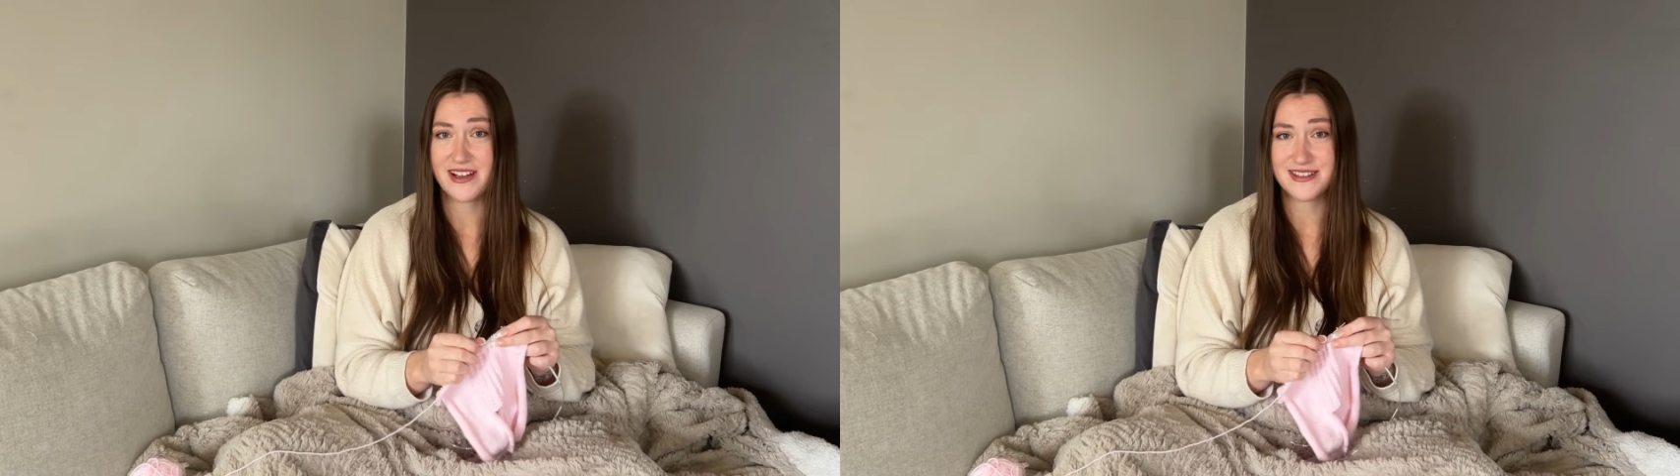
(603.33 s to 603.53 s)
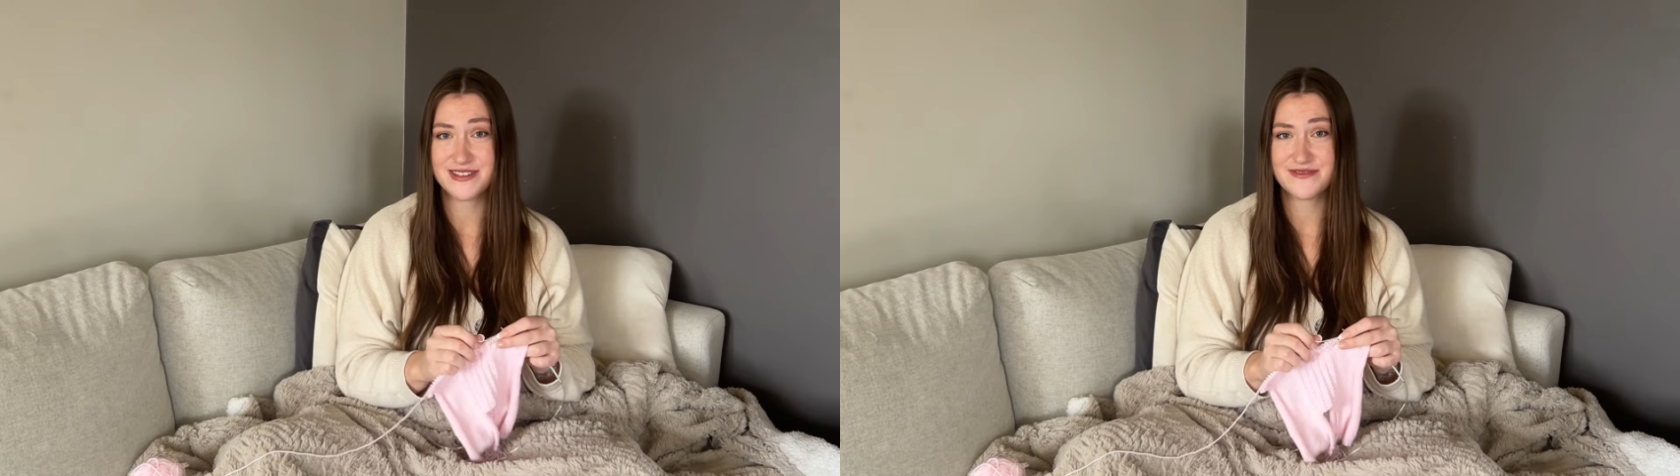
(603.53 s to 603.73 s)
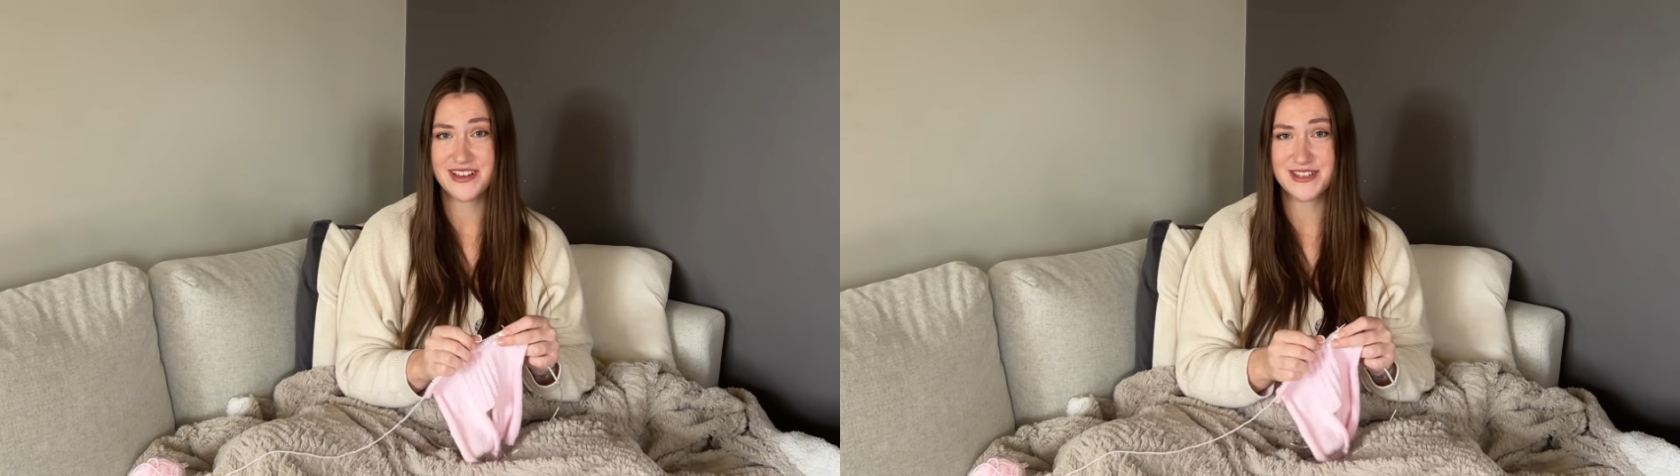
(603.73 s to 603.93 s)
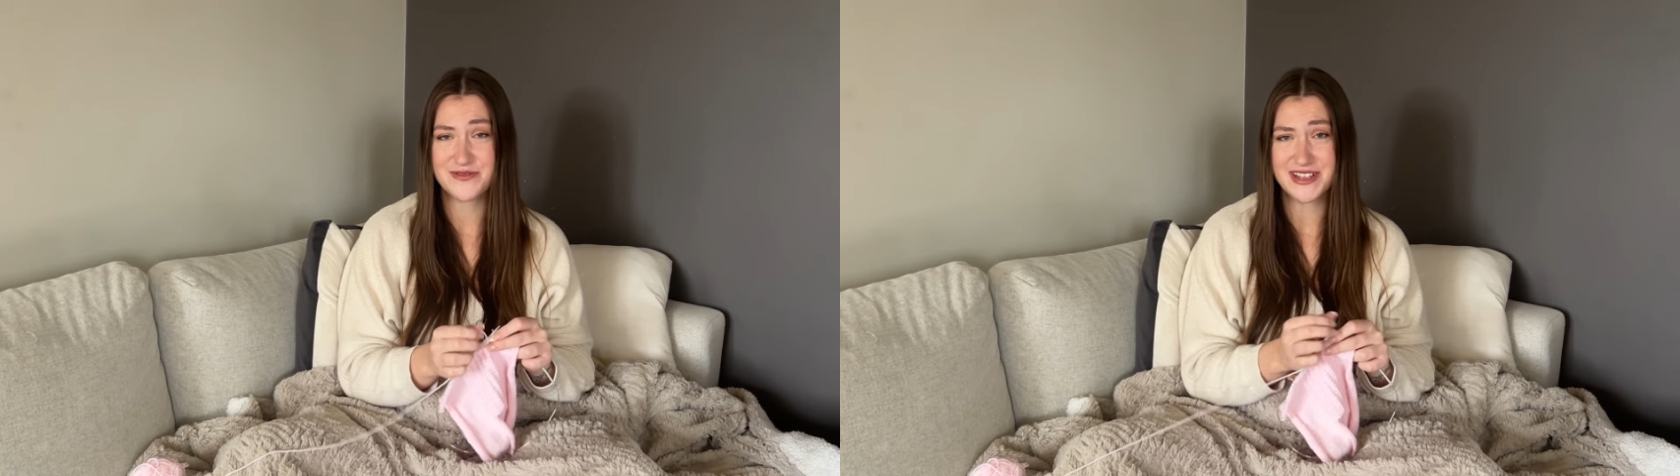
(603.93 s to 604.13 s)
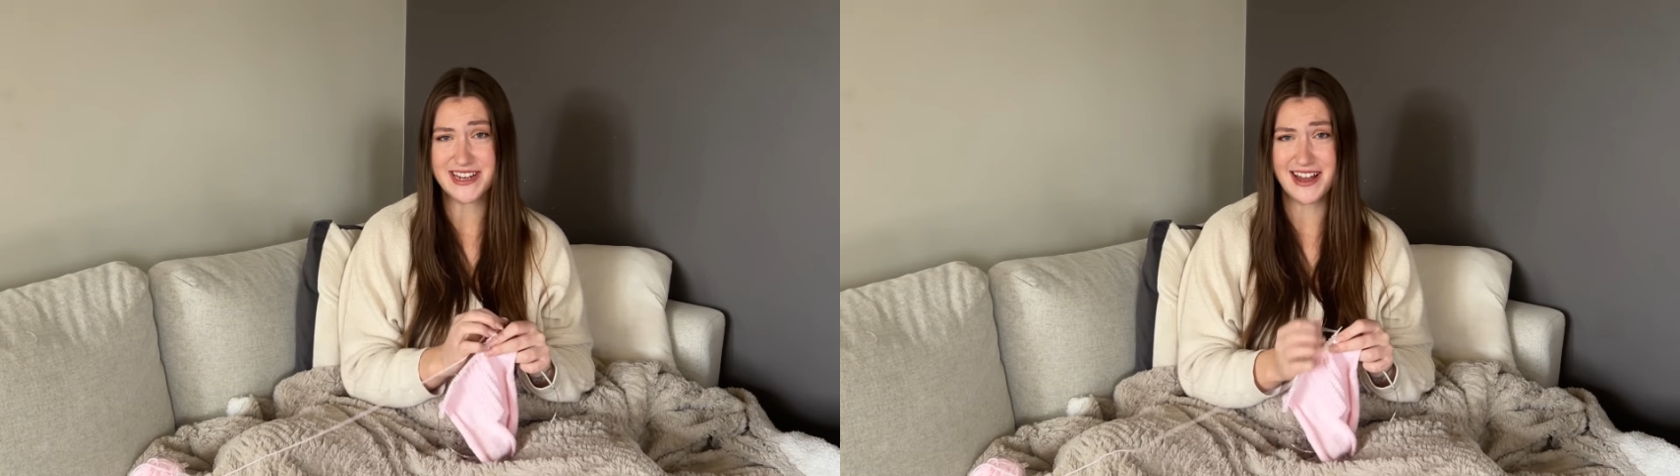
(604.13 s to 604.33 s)
It's,
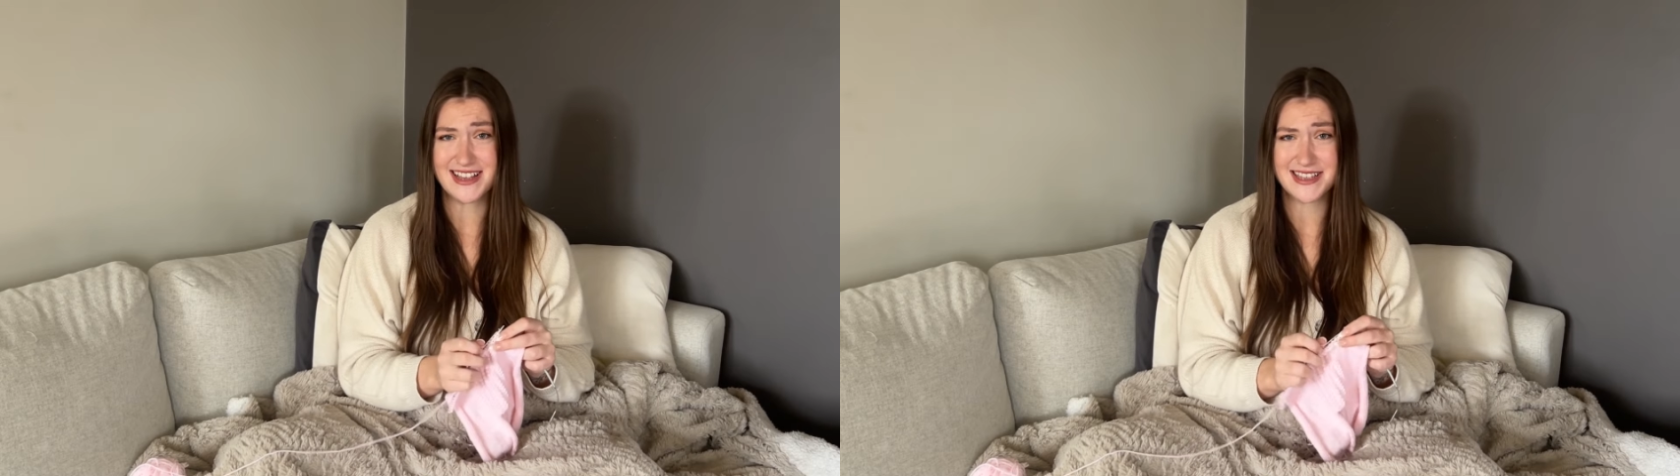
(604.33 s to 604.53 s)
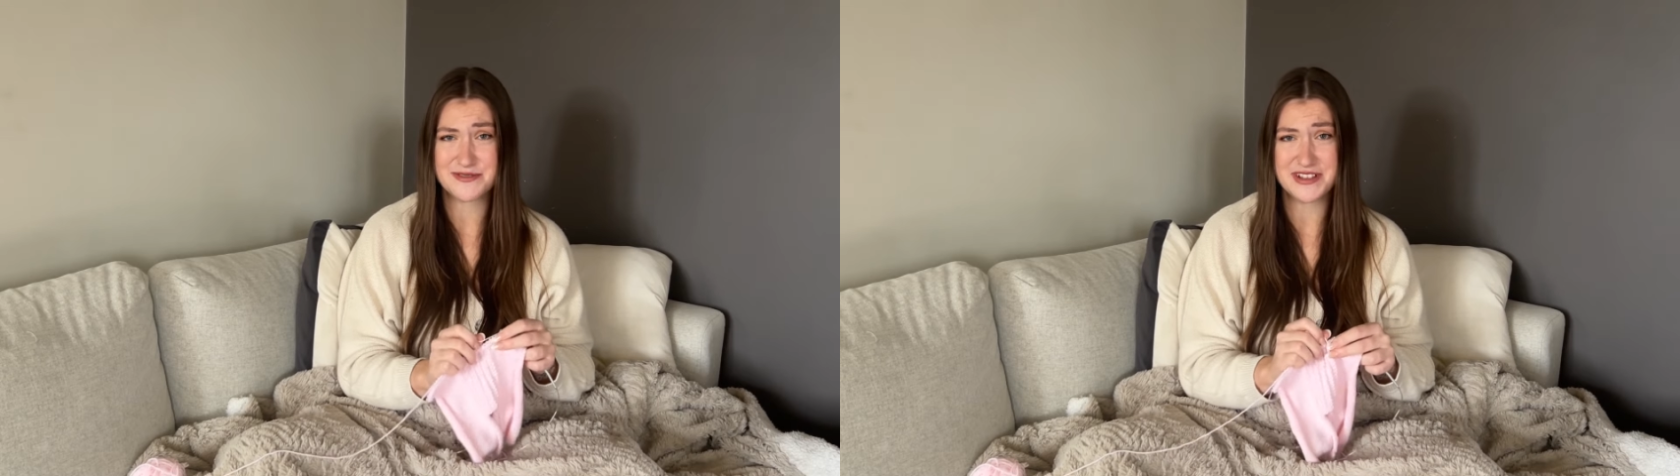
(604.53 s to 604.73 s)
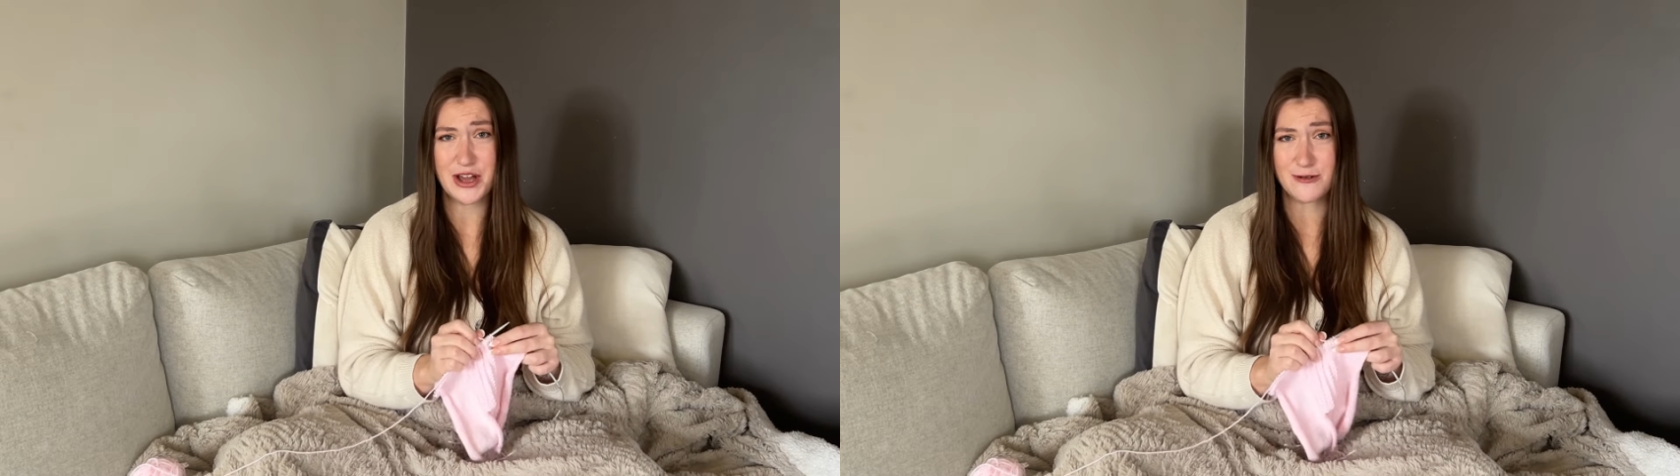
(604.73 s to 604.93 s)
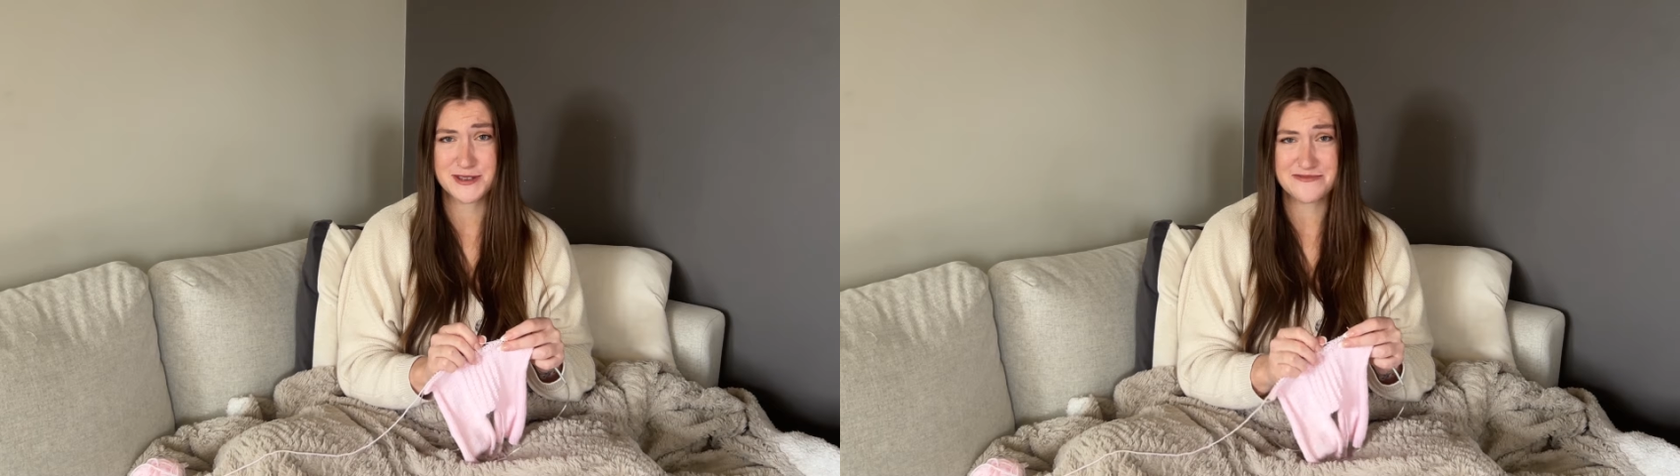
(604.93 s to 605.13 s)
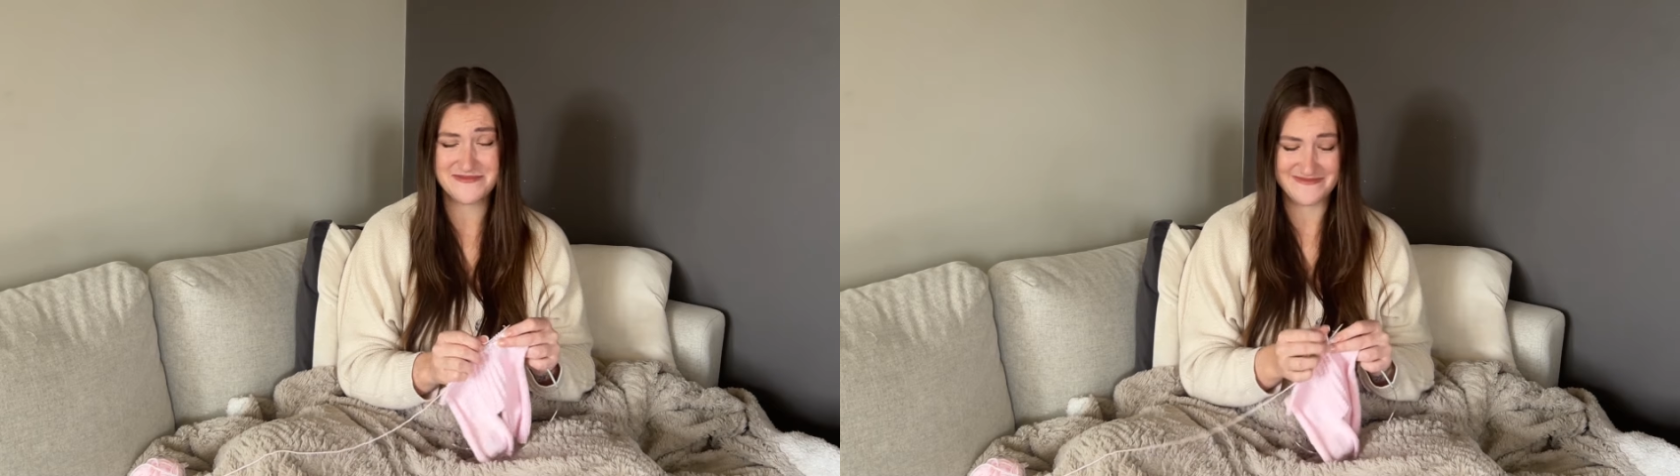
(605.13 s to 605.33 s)
it's really nice, it's really
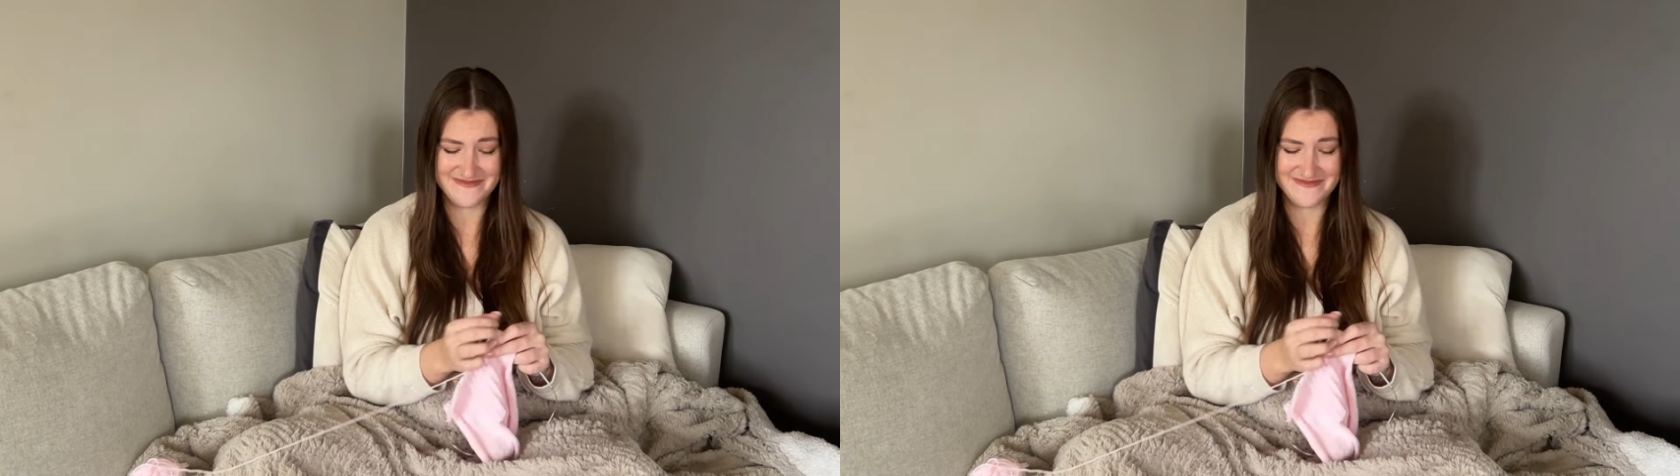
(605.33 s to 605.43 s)
wholesome.